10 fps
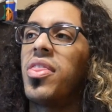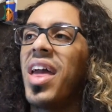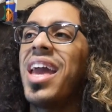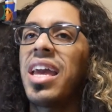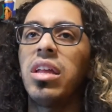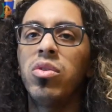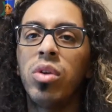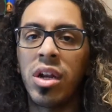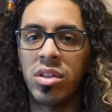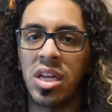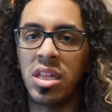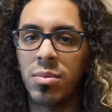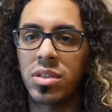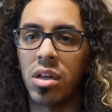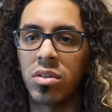they can do to entertain
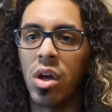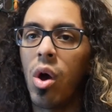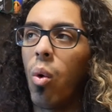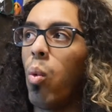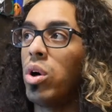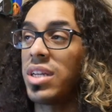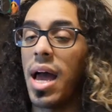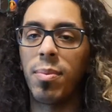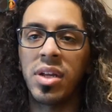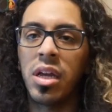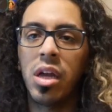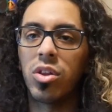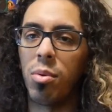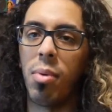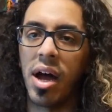themselves. What's happening?
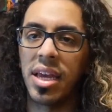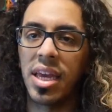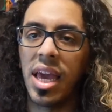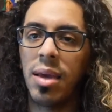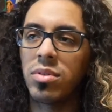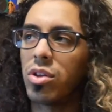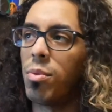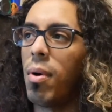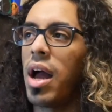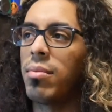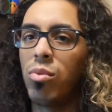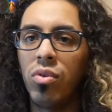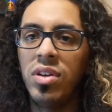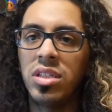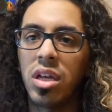They're buying games, they're buying
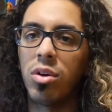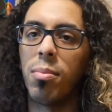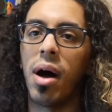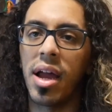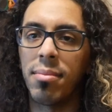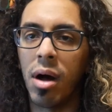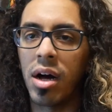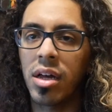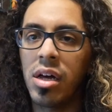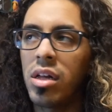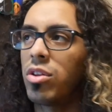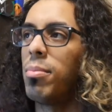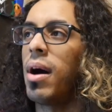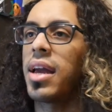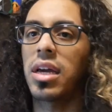movies, they're buying manga, they're
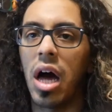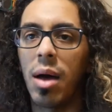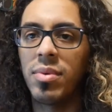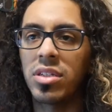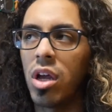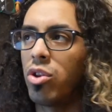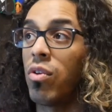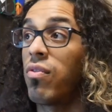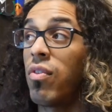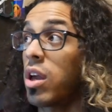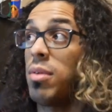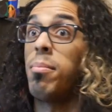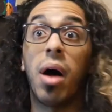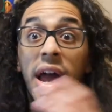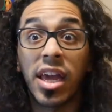buying comics, they're
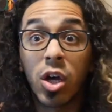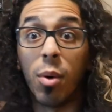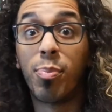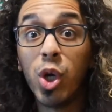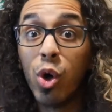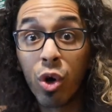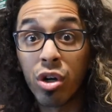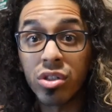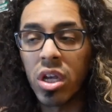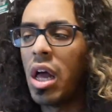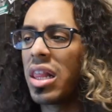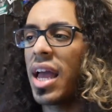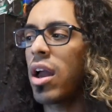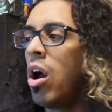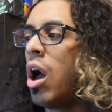fucking buying computers.
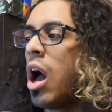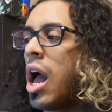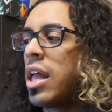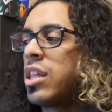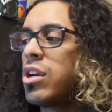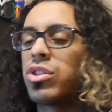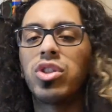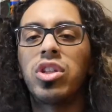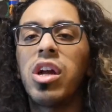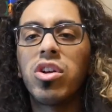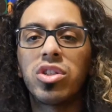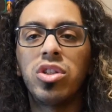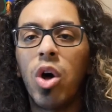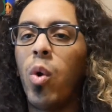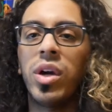Like, there's there's
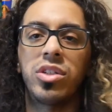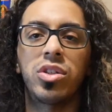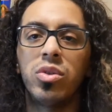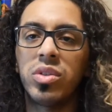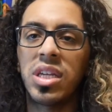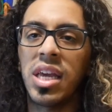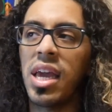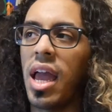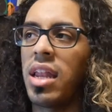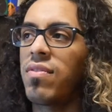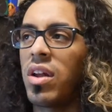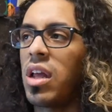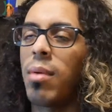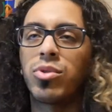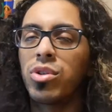no excusing it and if
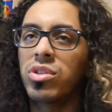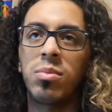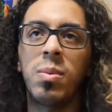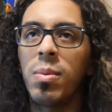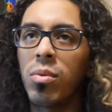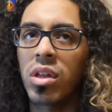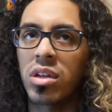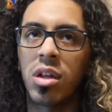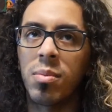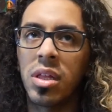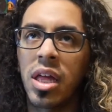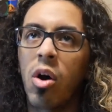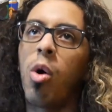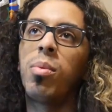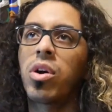any i'm sure there's gonna be people that are gonna be like
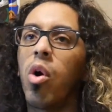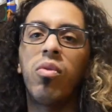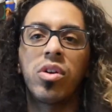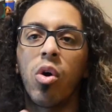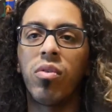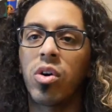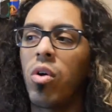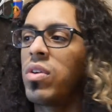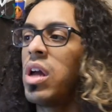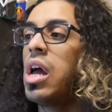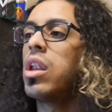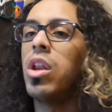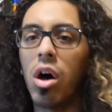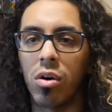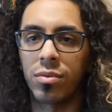oh but covid covid covid
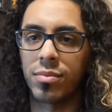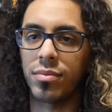no